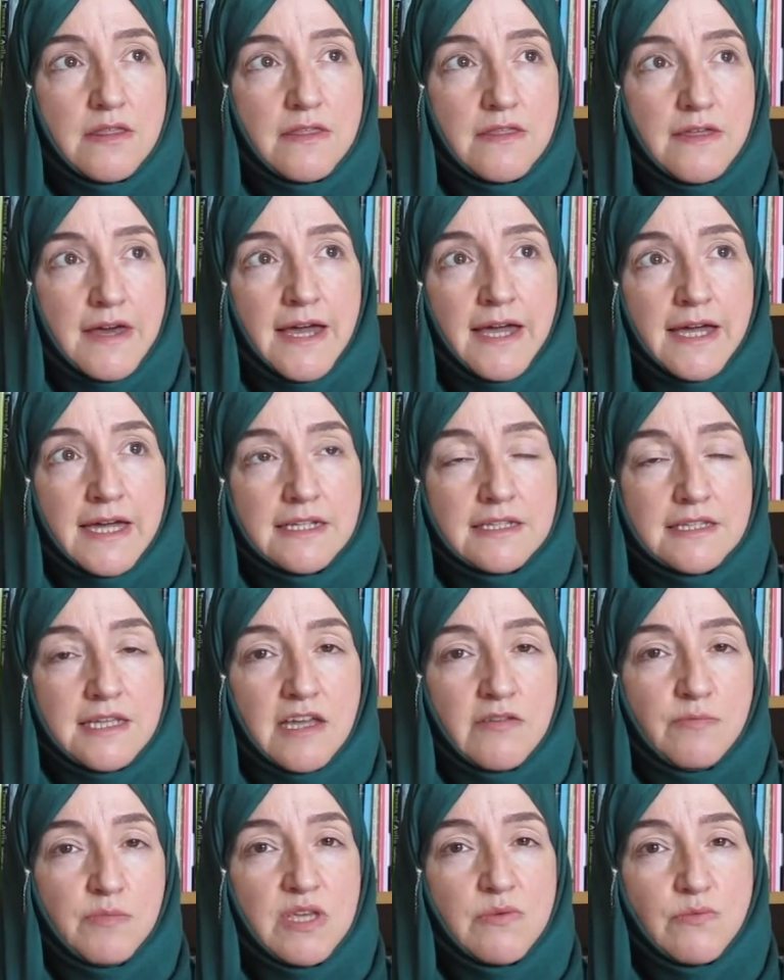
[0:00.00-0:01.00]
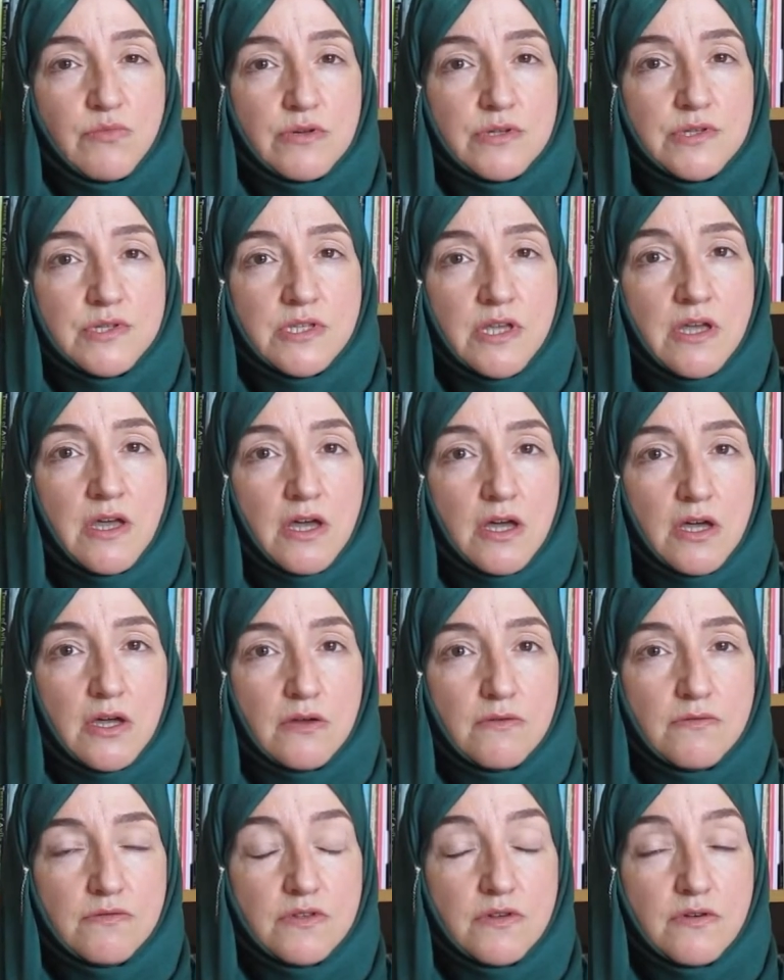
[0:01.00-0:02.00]
that have been
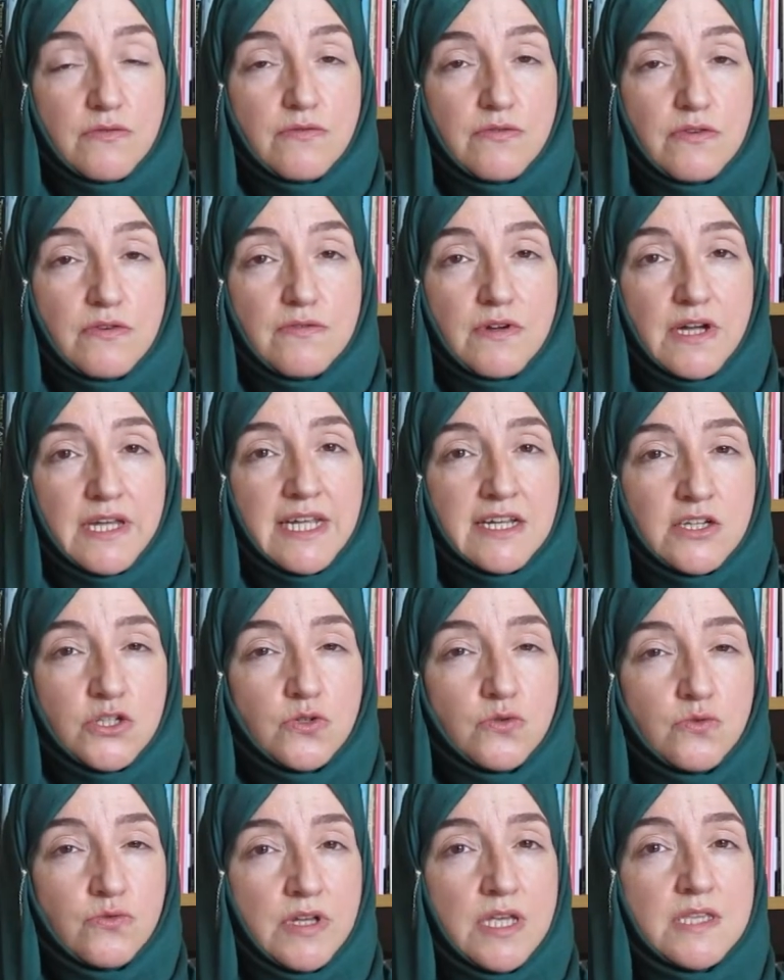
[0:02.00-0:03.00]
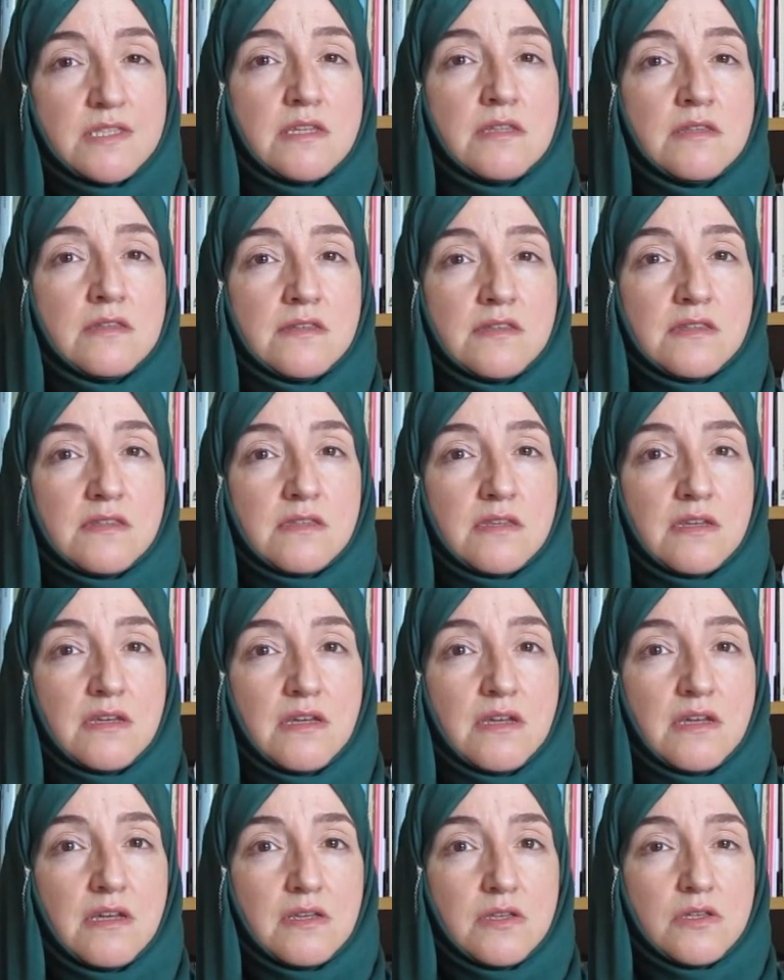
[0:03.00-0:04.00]
preserved for financial reasons.
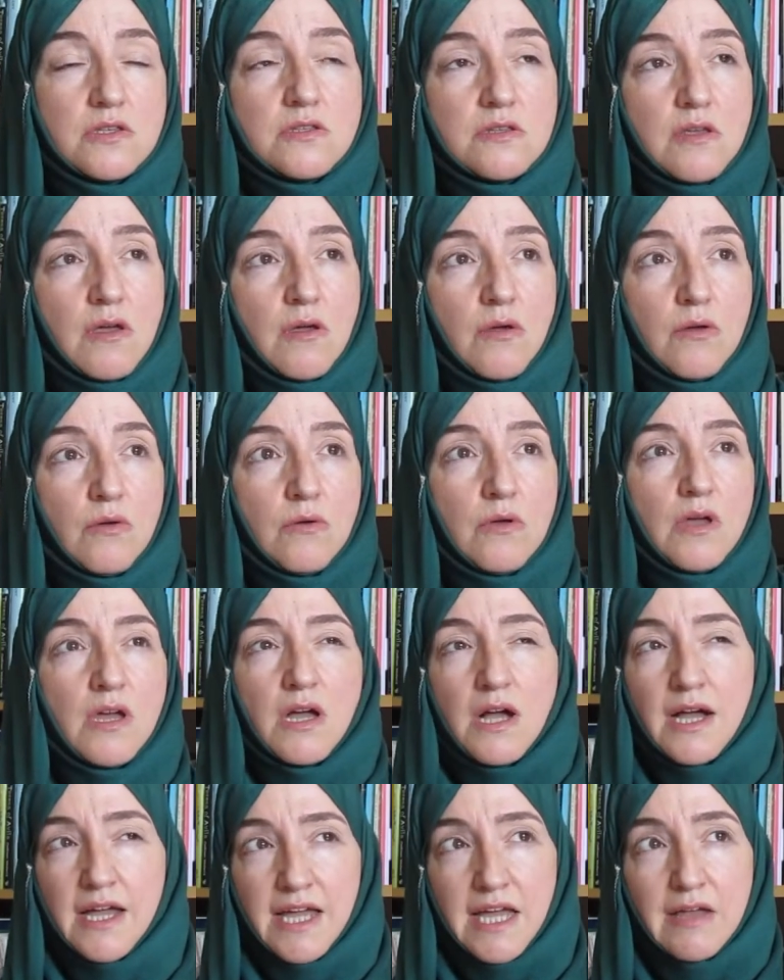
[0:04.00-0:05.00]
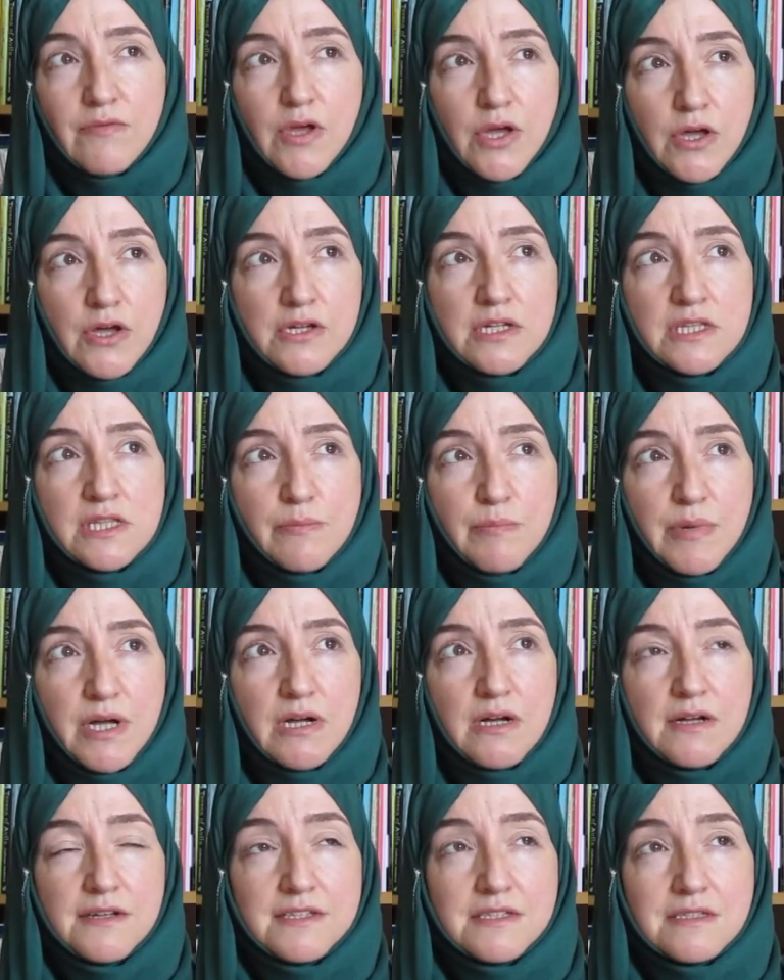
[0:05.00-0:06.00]
So I have heard in the
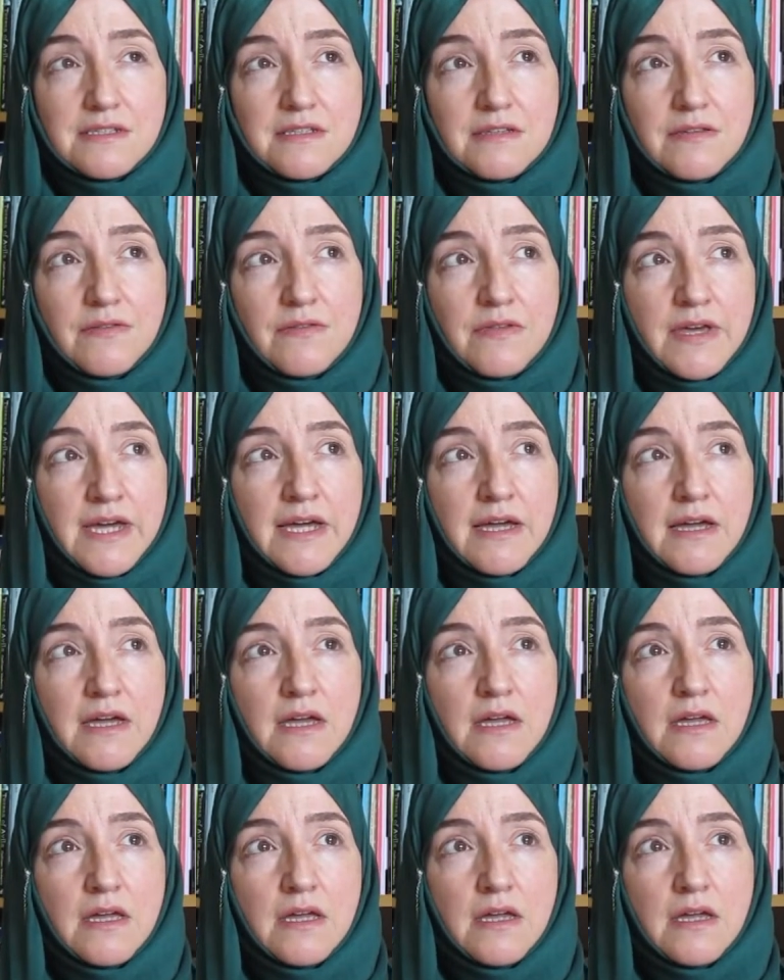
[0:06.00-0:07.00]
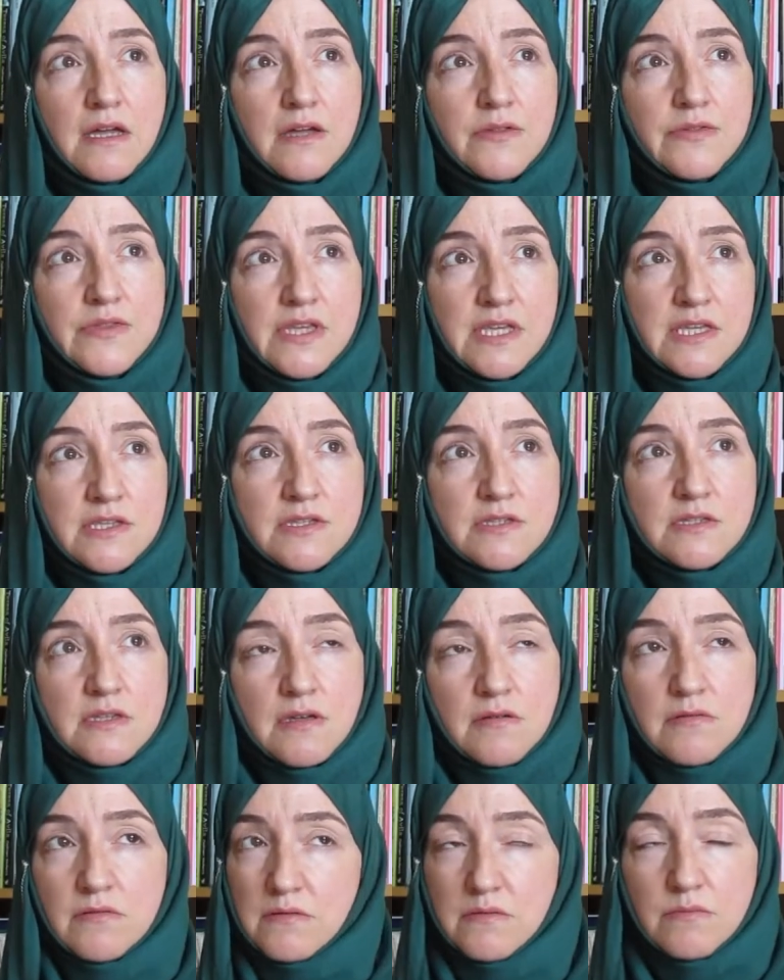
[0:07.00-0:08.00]
past that these
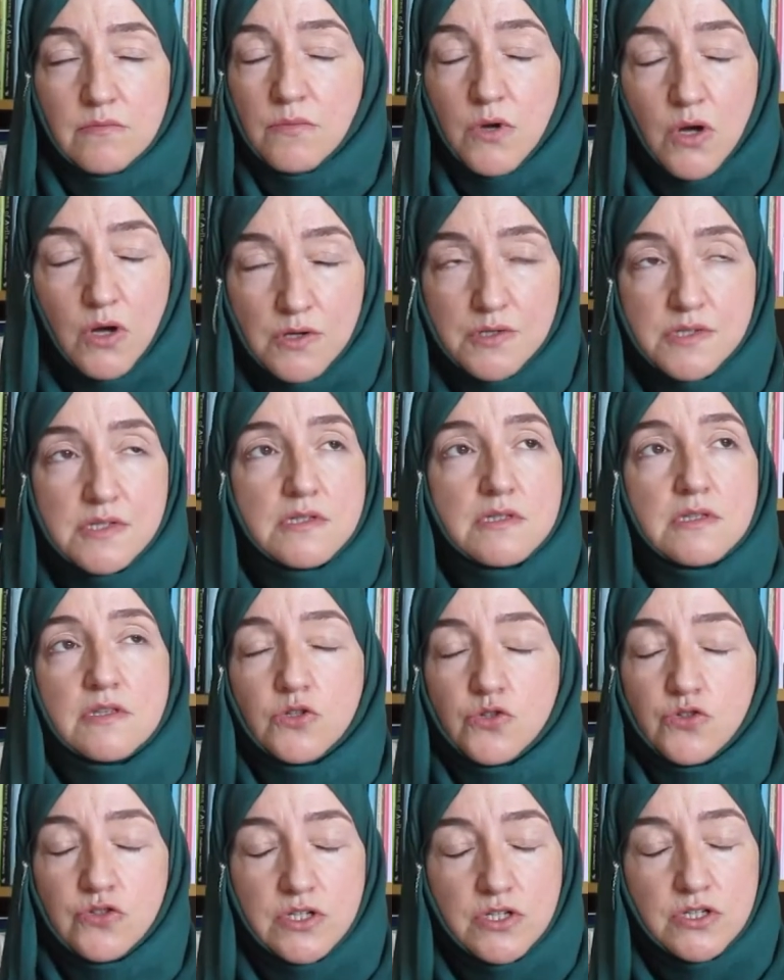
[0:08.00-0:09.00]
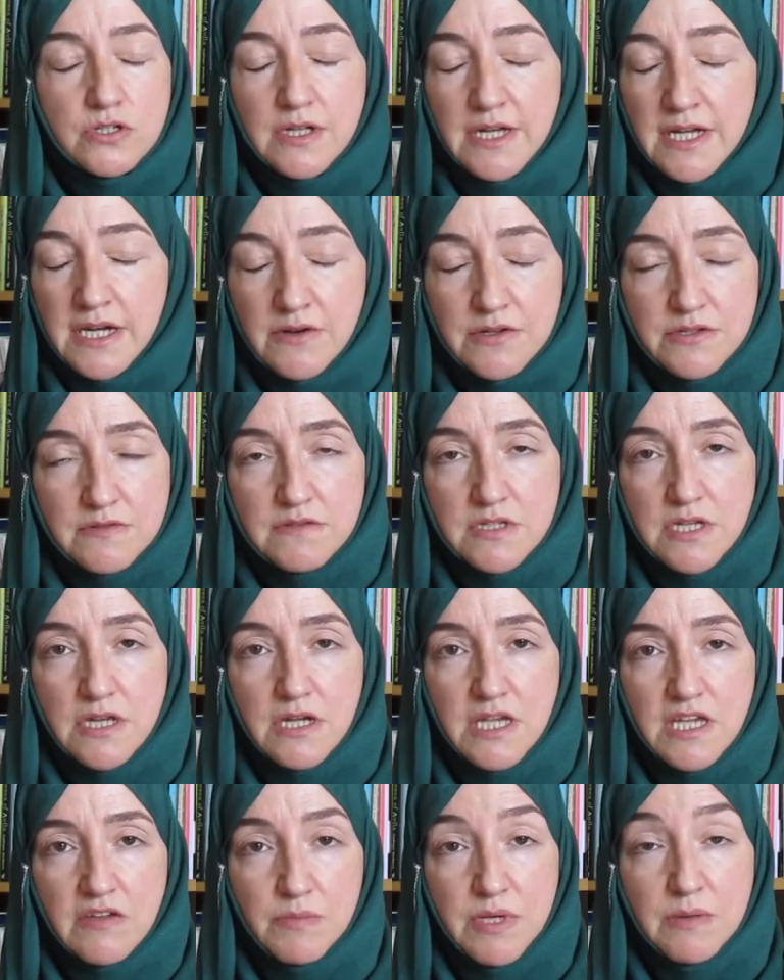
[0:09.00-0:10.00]
mosques and the traditional areas of
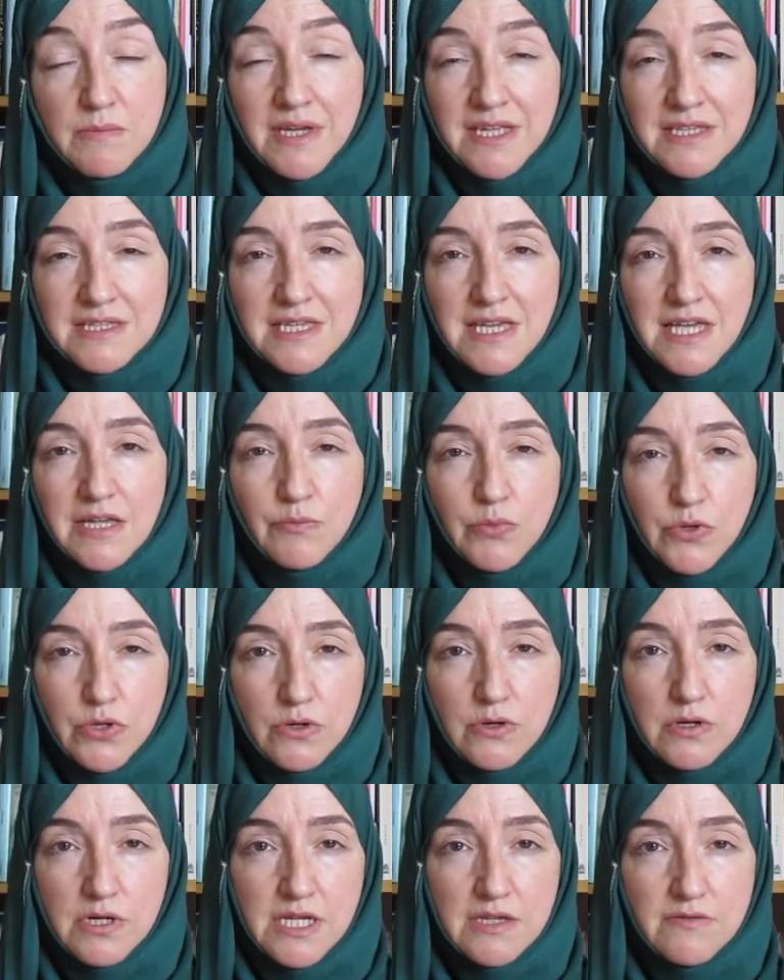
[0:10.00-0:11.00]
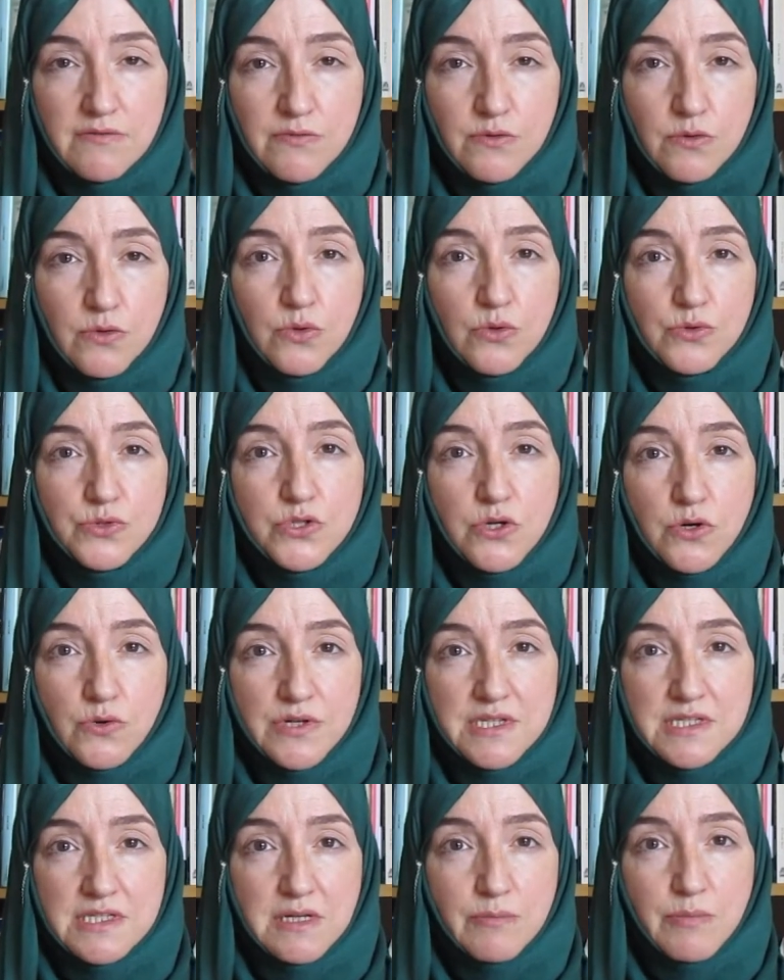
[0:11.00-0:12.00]
Turkey have been maintained purely for
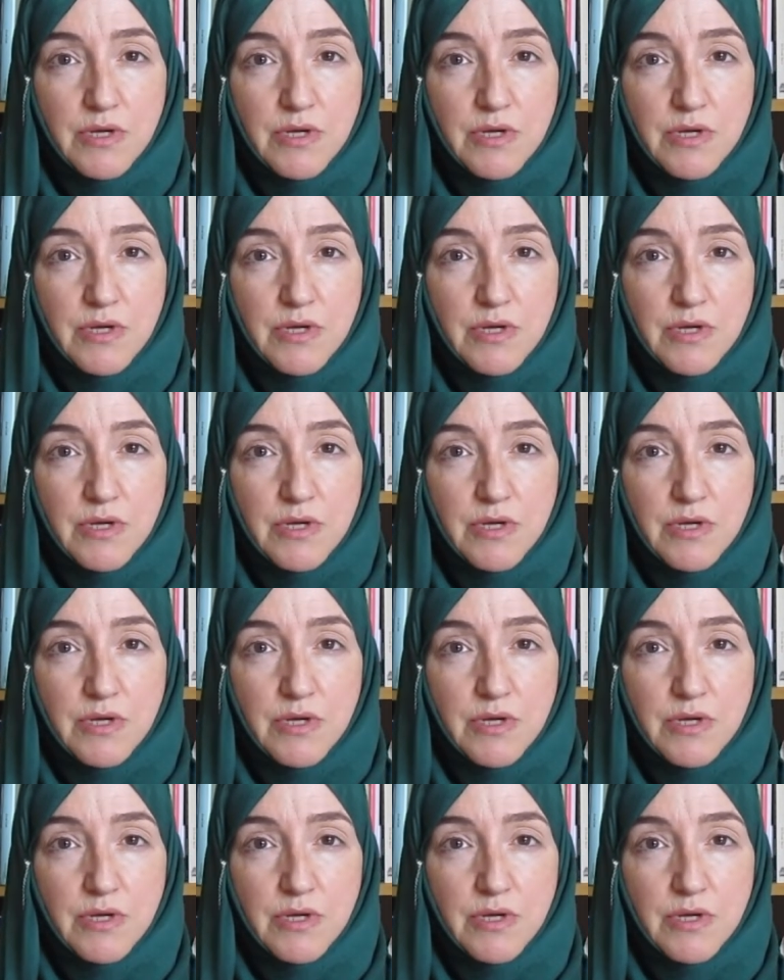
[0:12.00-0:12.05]
touristic